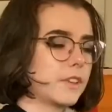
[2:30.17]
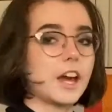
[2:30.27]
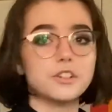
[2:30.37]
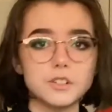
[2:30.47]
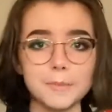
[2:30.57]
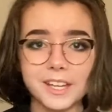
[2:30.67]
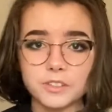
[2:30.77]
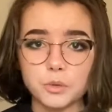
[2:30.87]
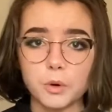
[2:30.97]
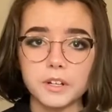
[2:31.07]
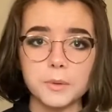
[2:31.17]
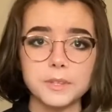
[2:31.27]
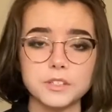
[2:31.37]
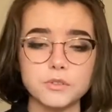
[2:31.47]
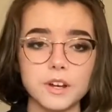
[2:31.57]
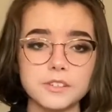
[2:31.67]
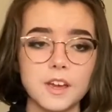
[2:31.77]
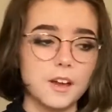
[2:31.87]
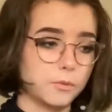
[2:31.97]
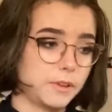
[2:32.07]
tried to make a tutorial with this dress,
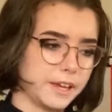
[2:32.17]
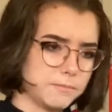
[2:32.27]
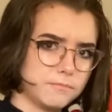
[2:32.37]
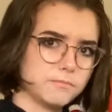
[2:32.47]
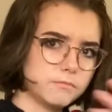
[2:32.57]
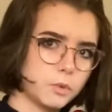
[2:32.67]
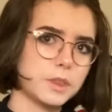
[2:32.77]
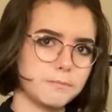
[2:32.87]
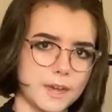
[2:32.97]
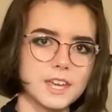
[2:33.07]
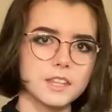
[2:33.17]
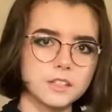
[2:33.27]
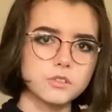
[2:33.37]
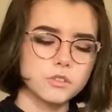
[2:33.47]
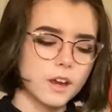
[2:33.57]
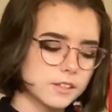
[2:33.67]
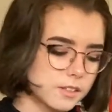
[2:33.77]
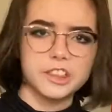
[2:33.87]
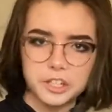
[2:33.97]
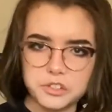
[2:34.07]
like with making this dress.
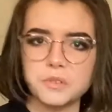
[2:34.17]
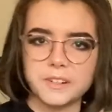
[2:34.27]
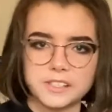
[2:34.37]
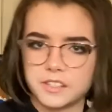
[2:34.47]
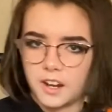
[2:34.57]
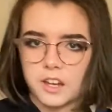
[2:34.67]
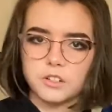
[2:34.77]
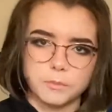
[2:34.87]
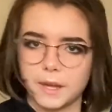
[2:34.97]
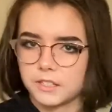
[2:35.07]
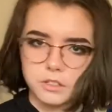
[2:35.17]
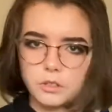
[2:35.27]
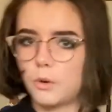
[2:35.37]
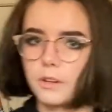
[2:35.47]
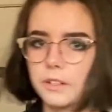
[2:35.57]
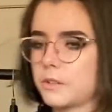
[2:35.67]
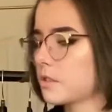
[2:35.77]
There's a reason I don't make tutorials,